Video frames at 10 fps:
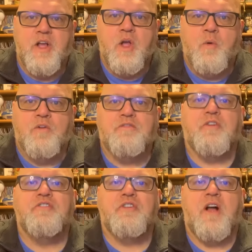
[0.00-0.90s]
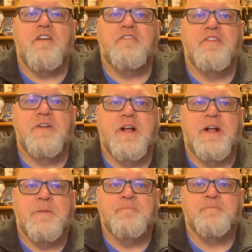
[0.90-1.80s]
Well, first off,
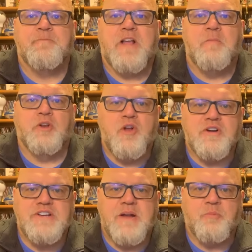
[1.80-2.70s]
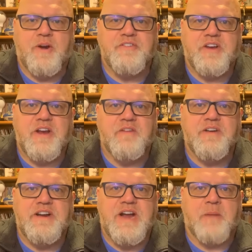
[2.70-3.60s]
um, I'm a longtime resident of
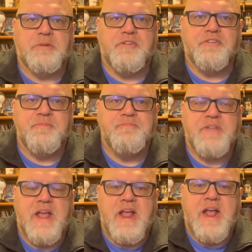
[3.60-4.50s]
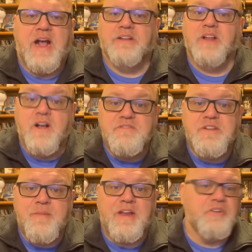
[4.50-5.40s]
Indianapolis. I love to
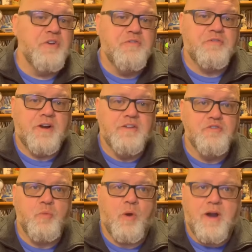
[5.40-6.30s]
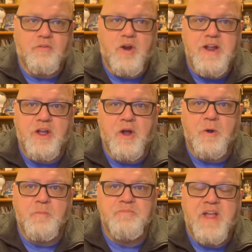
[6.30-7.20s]
make new friends wherever I
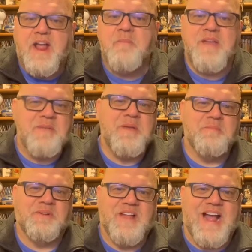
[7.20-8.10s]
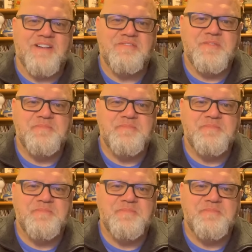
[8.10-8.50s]
go and make people laugh.